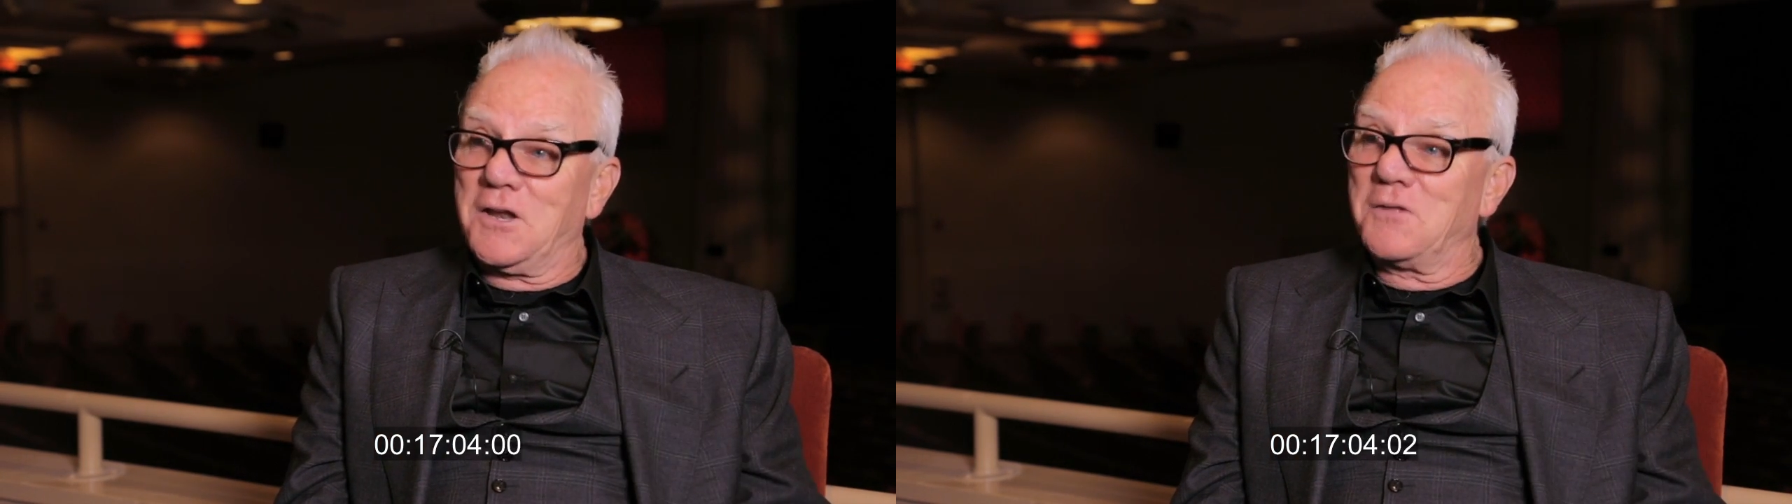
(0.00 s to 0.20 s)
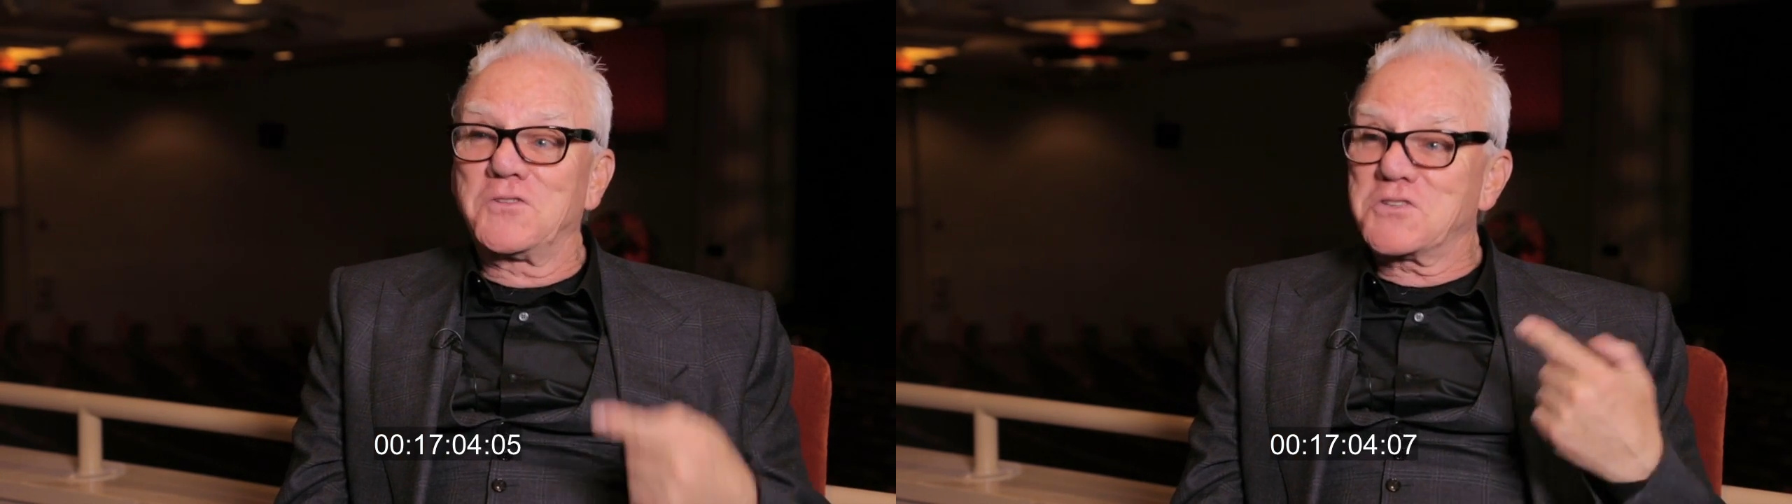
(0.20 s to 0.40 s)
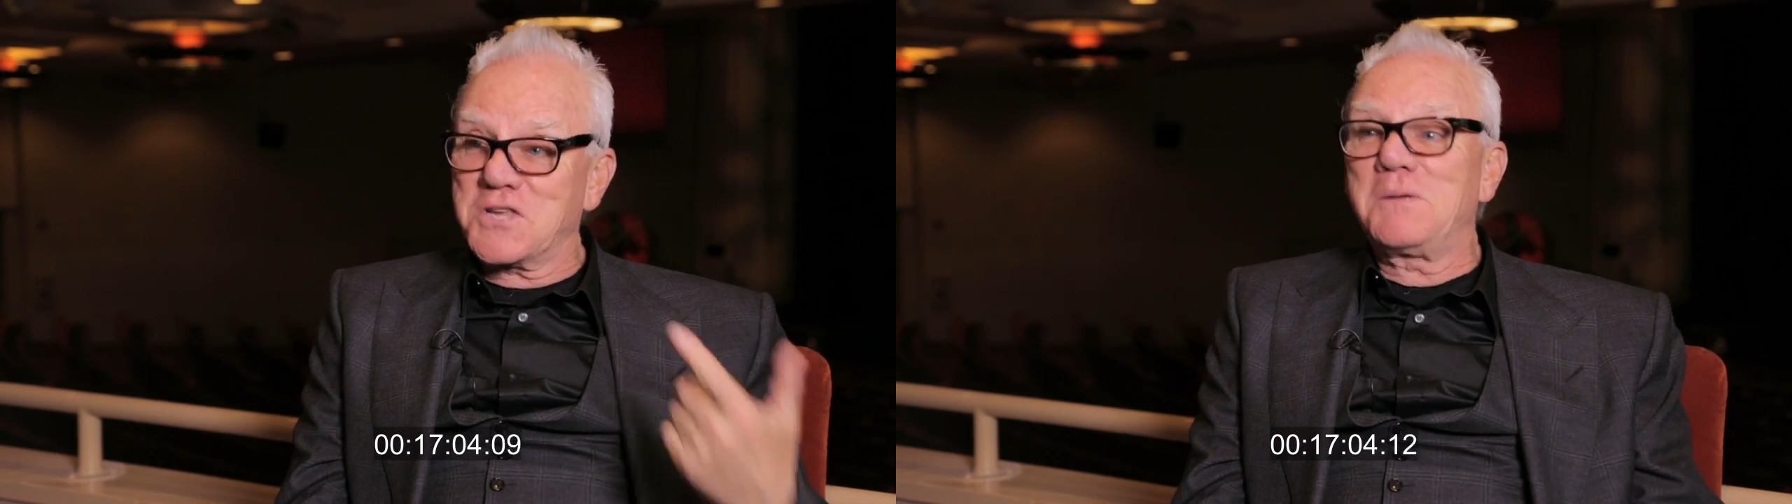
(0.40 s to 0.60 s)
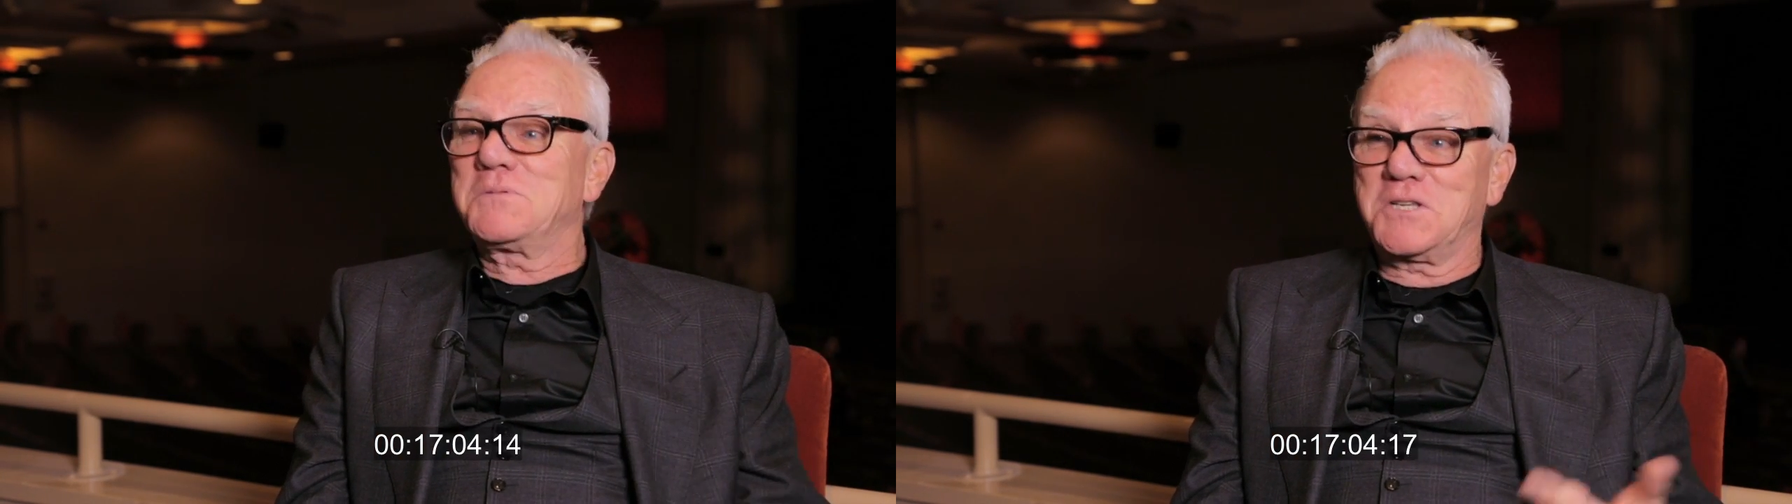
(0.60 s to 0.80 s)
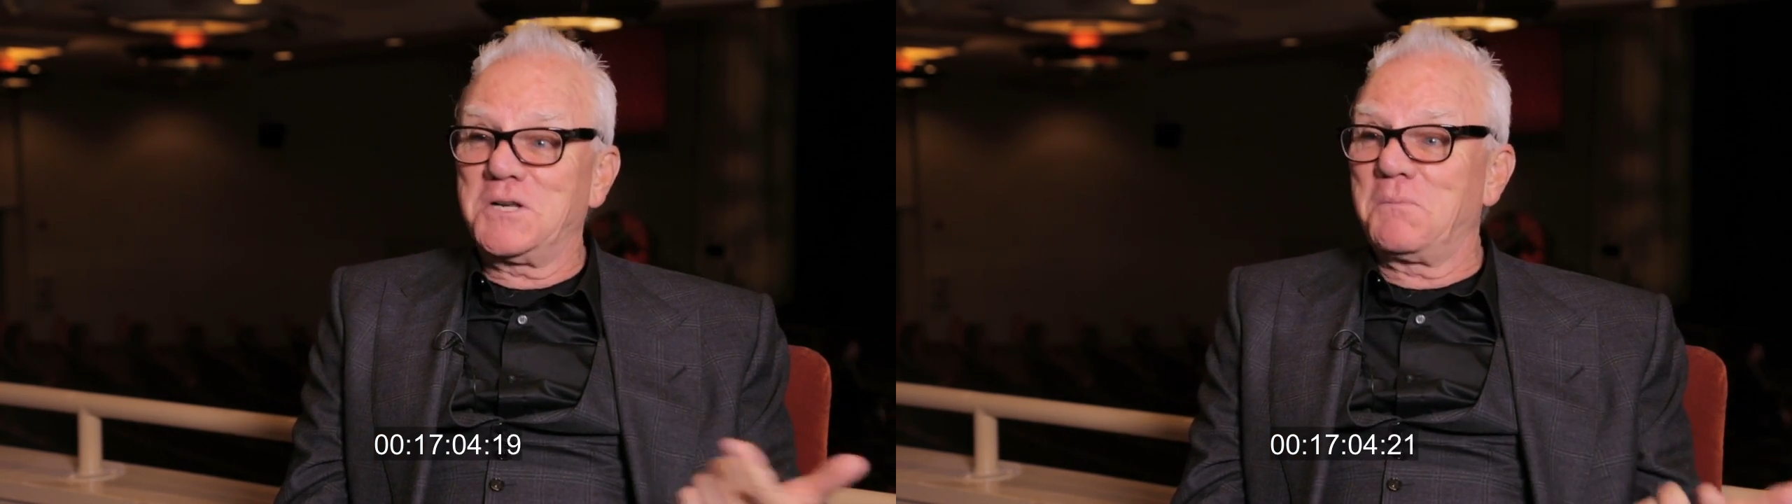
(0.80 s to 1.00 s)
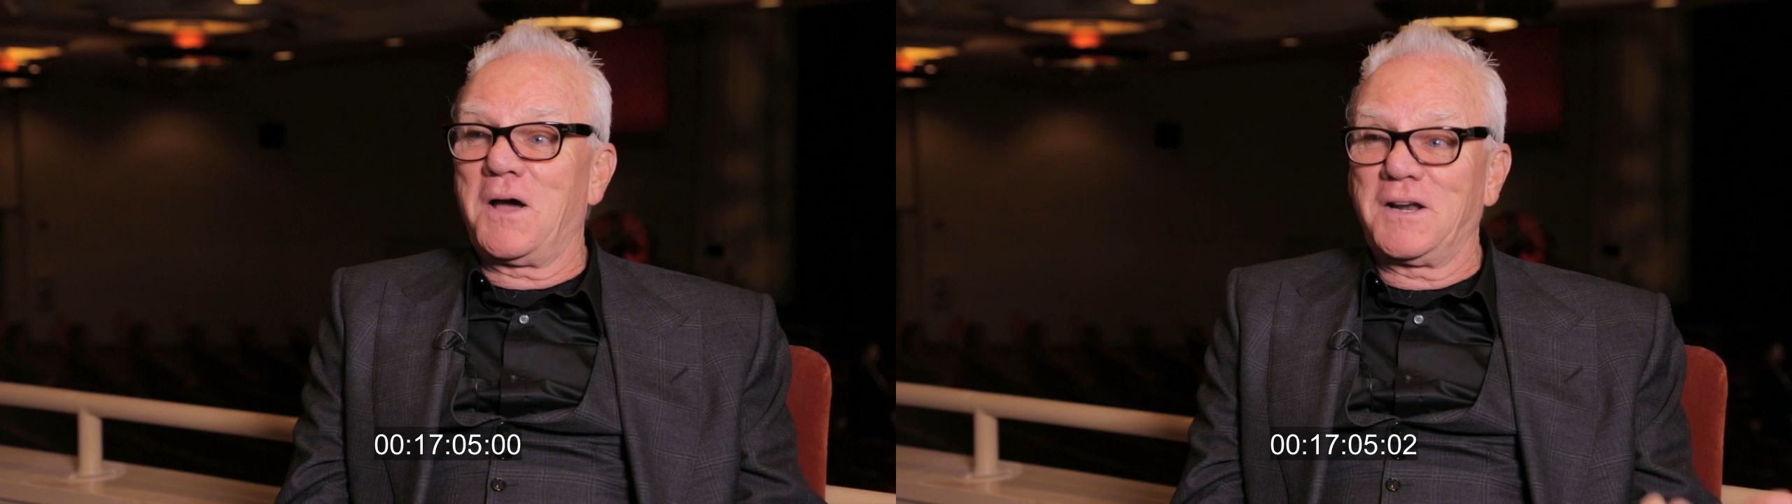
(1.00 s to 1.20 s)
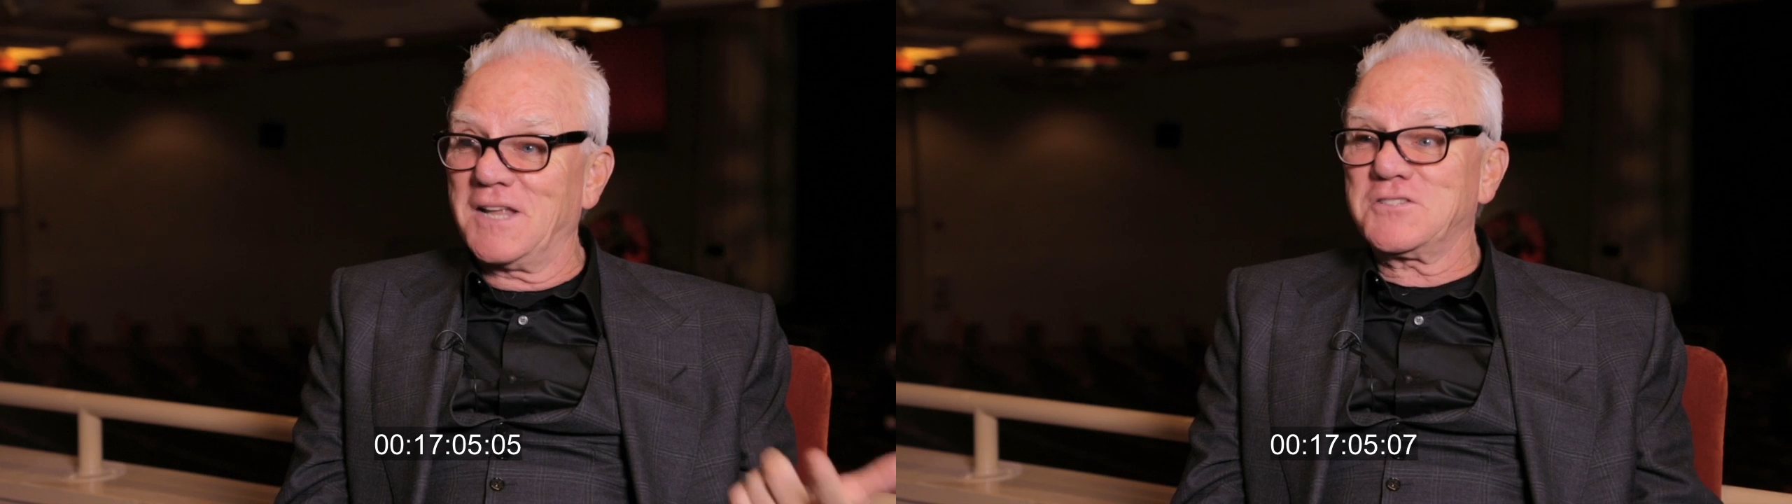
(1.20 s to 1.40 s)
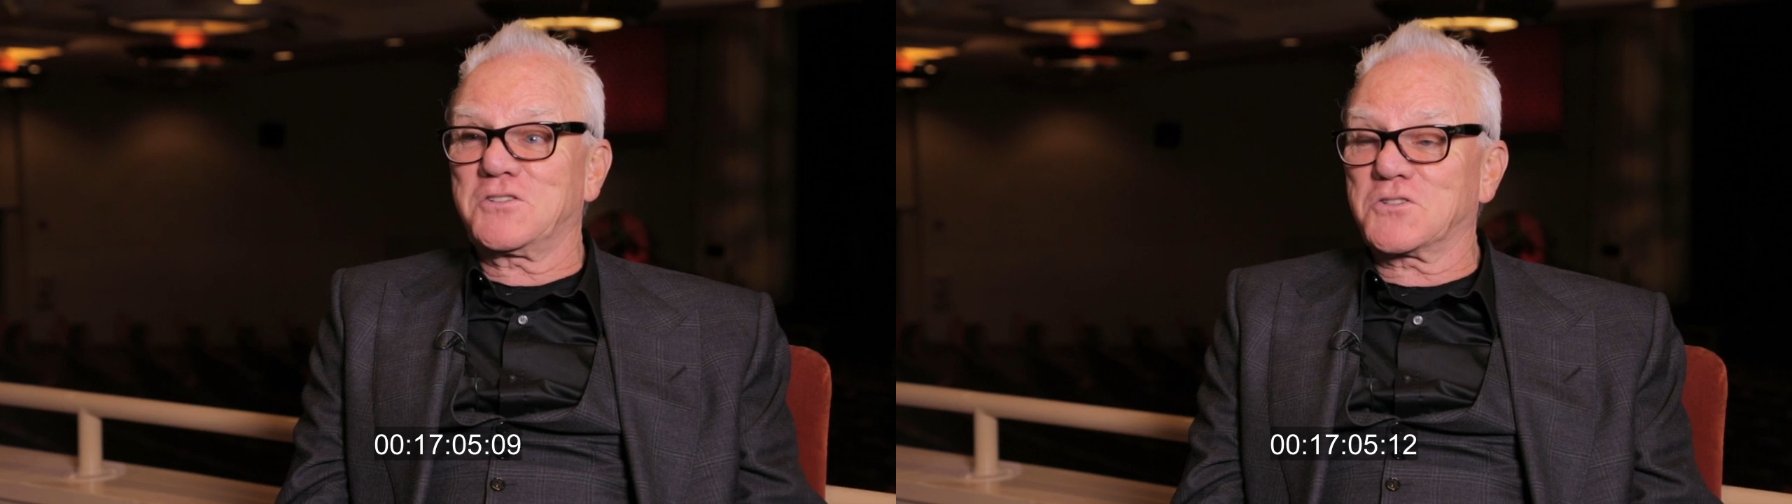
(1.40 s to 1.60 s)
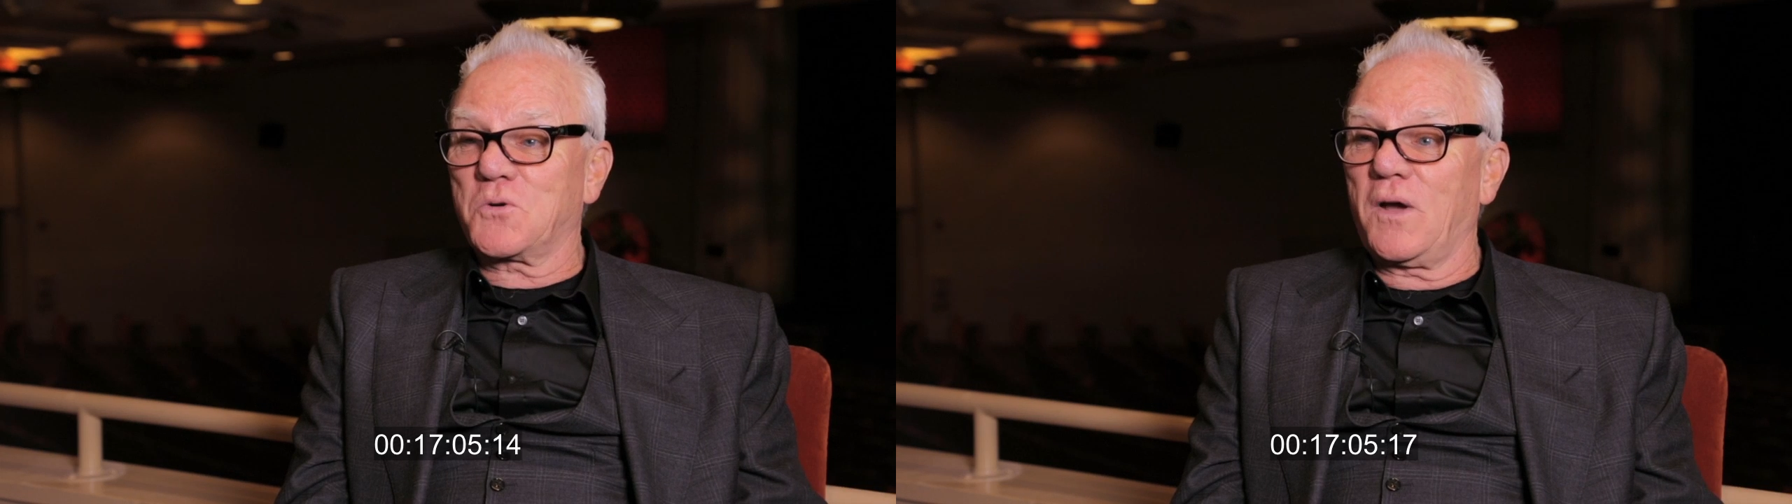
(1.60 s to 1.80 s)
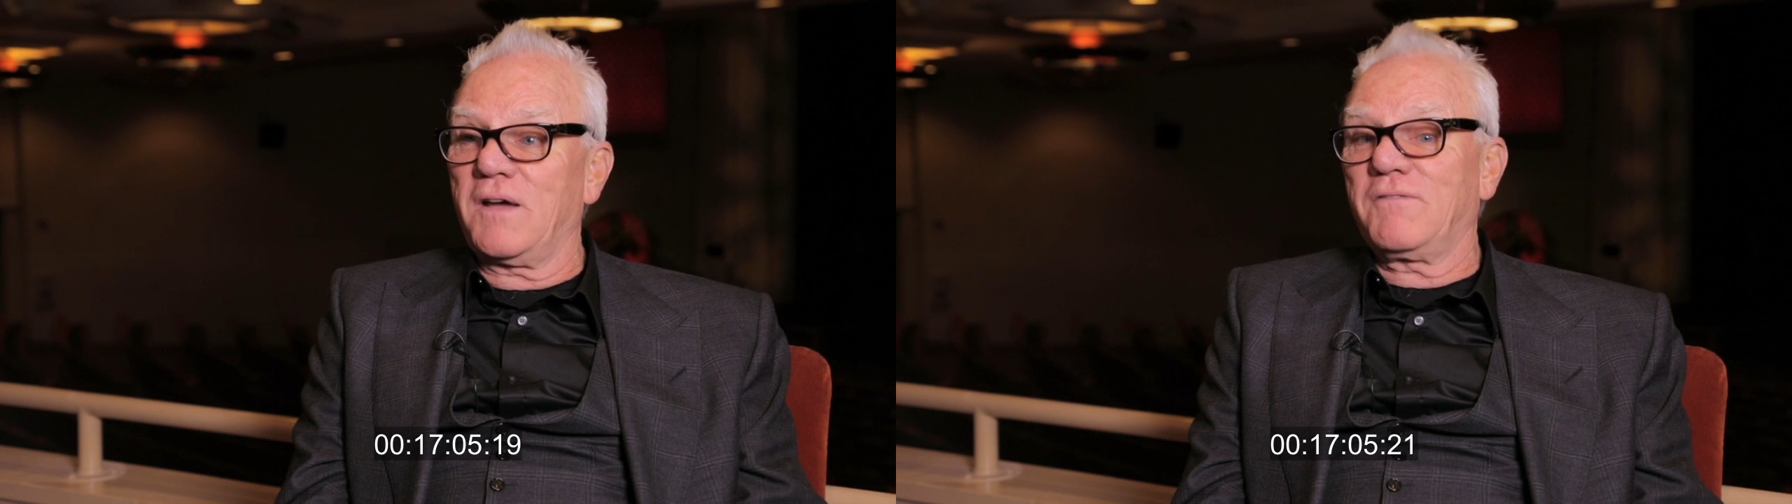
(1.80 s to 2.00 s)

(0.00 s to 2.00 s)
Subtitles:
in the same cinema in Leicester Square